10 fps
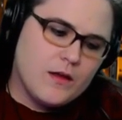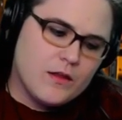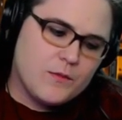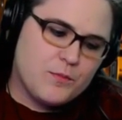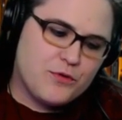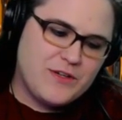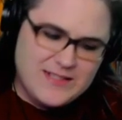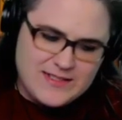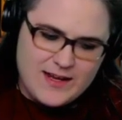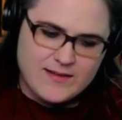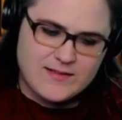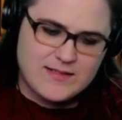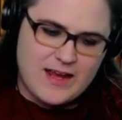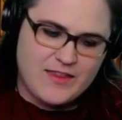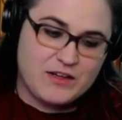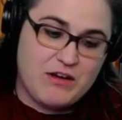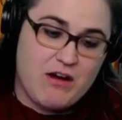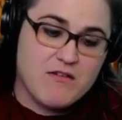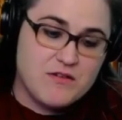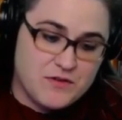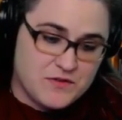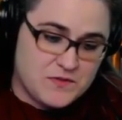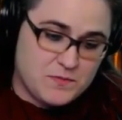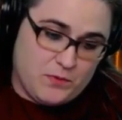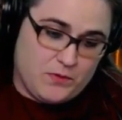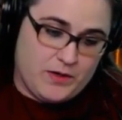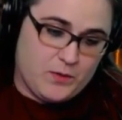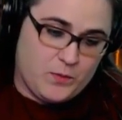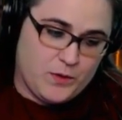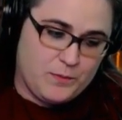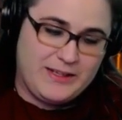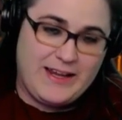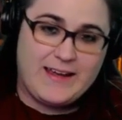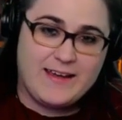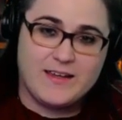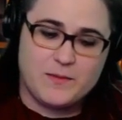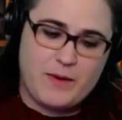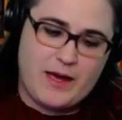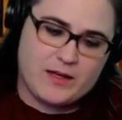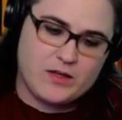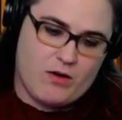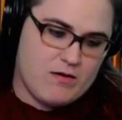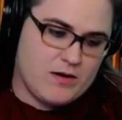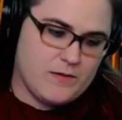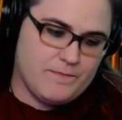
The princess and the gardener's boy were playing in the backyard.